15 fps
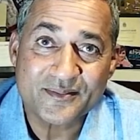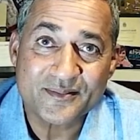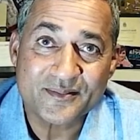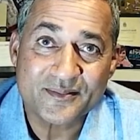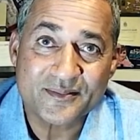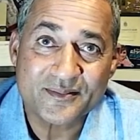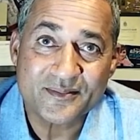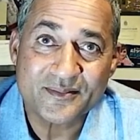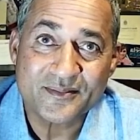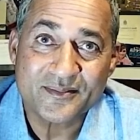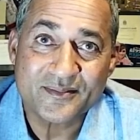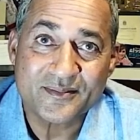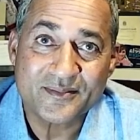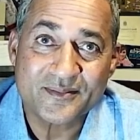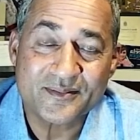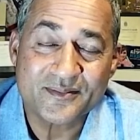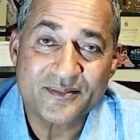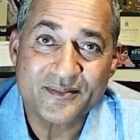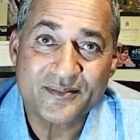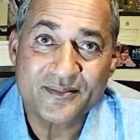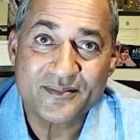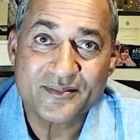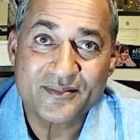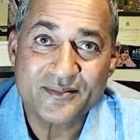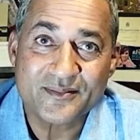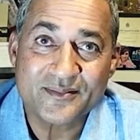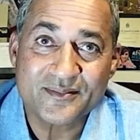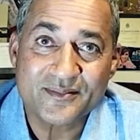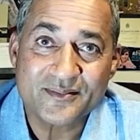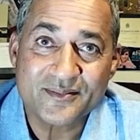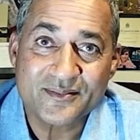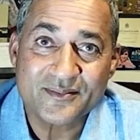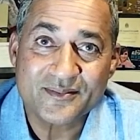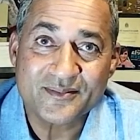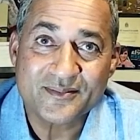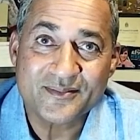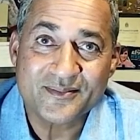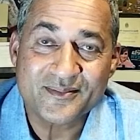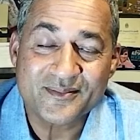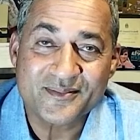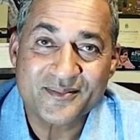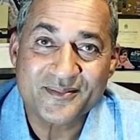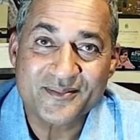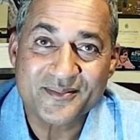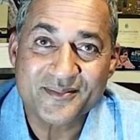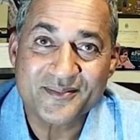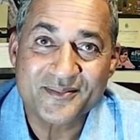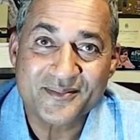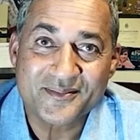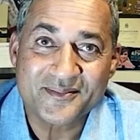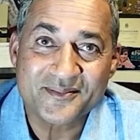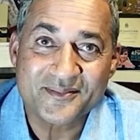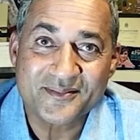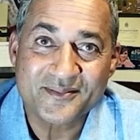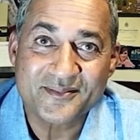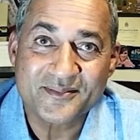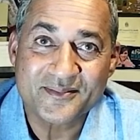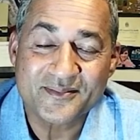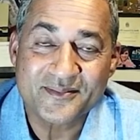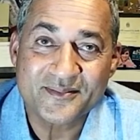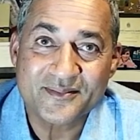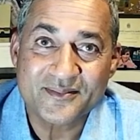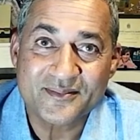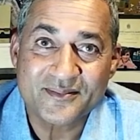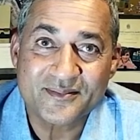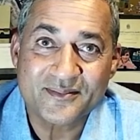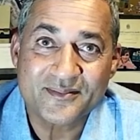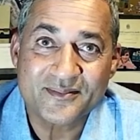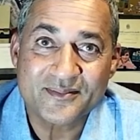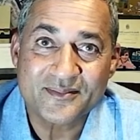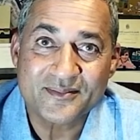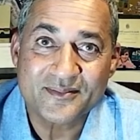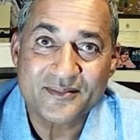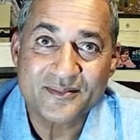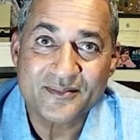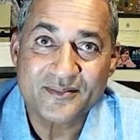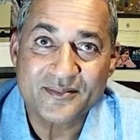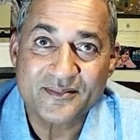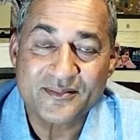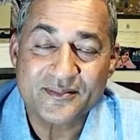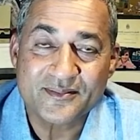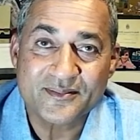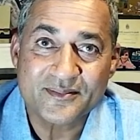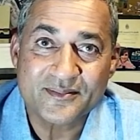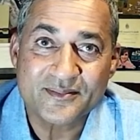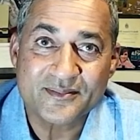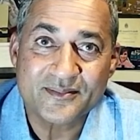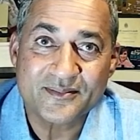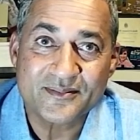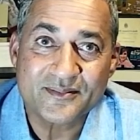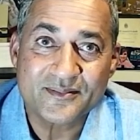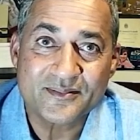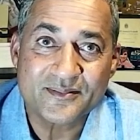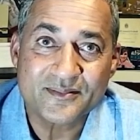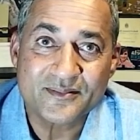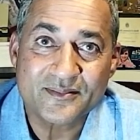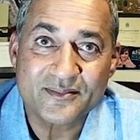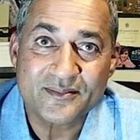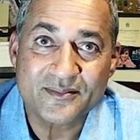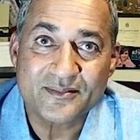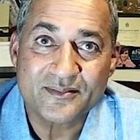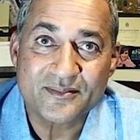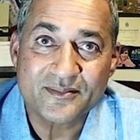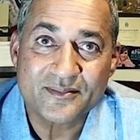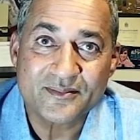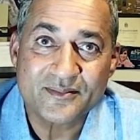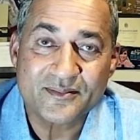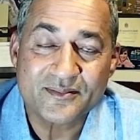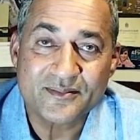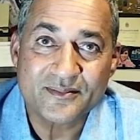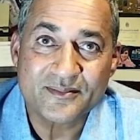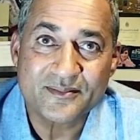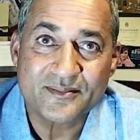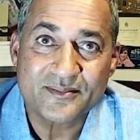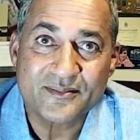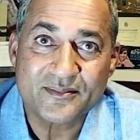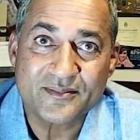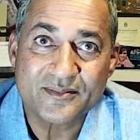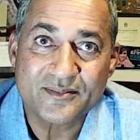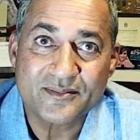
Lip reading: This person isn't speaking.